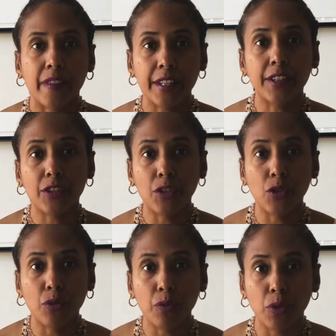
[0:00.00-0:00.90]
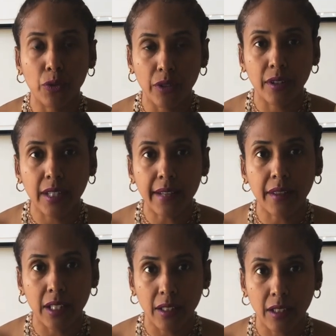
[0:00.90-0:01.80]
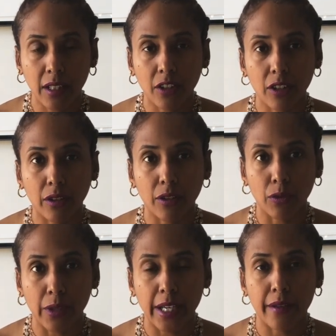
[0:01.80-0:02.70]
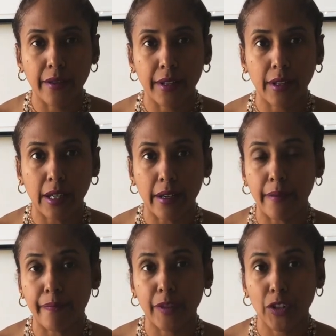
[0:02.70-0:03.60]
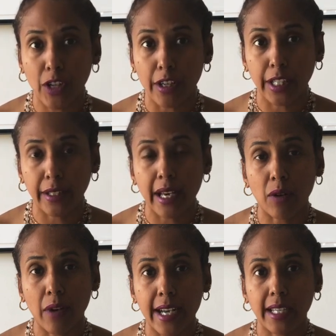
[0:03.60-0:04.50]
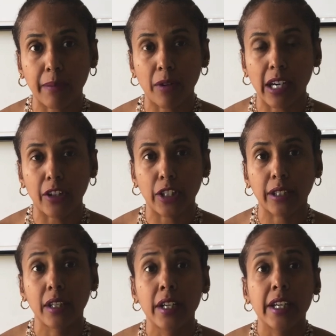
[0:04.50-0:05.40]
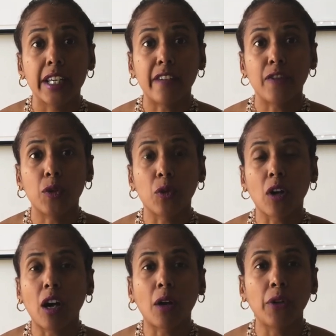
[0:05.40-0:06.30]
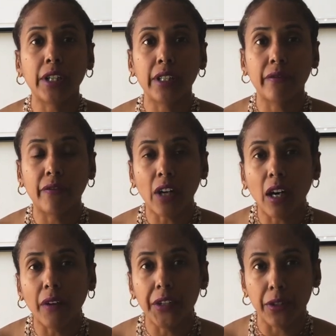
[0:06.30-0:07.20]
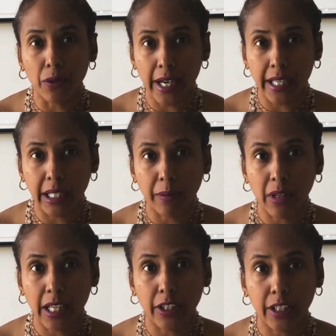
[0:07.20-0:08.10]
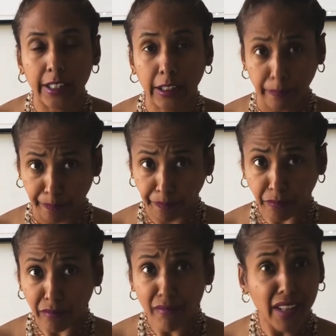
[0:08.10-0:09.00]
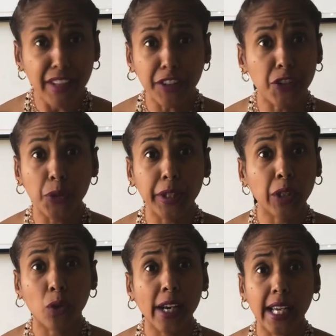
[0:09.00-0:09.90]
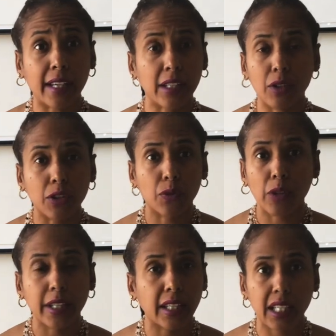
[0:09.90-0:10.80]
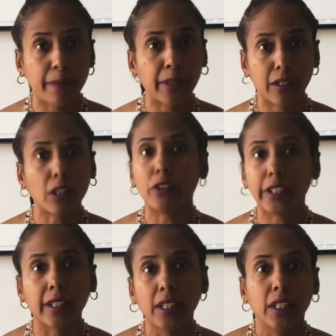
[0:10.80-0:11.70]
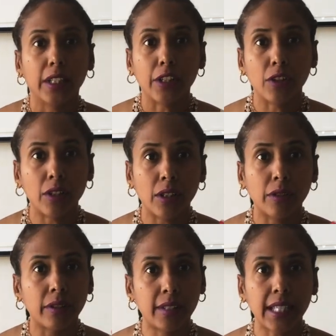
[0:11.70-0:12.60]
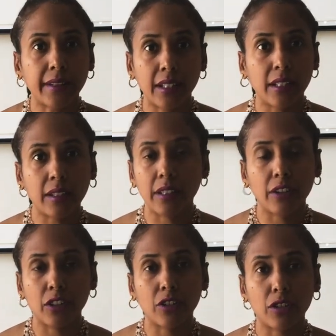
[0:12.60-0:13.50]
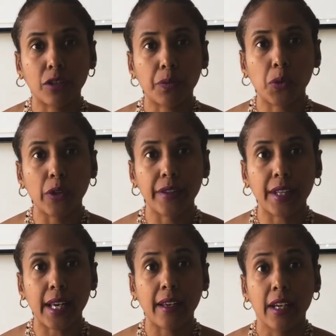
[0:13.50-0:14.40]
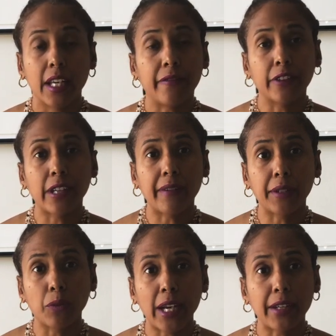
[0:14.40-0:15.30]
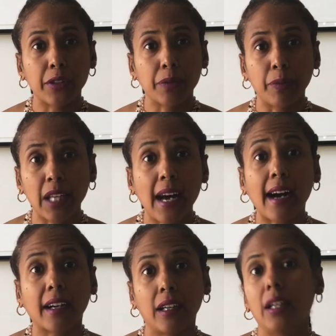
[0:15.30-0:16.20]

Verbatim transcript: This is the new moon to set the intentions around um, starting that writing project. If you are already involved in a writing project, that's doing great and you just want to keep it going. You know, set the intentions to support that. If you're having writer's block,